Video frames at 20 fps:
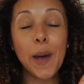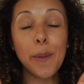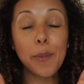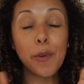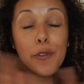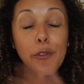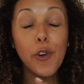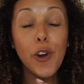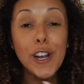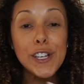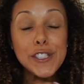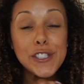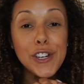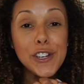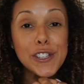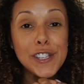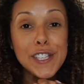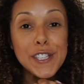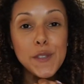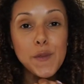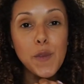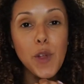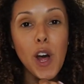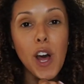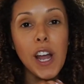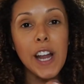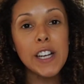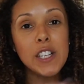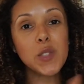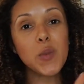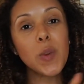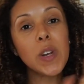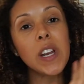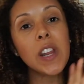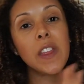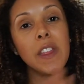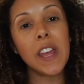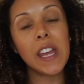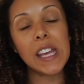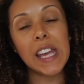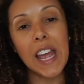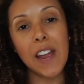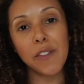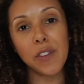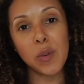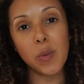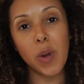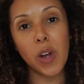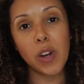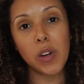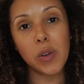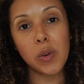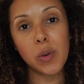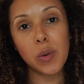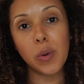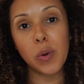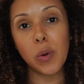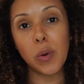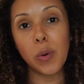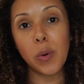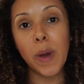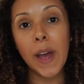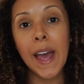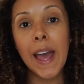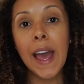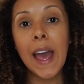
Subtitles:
Before I start this vlog, I just wanted to thank everyone who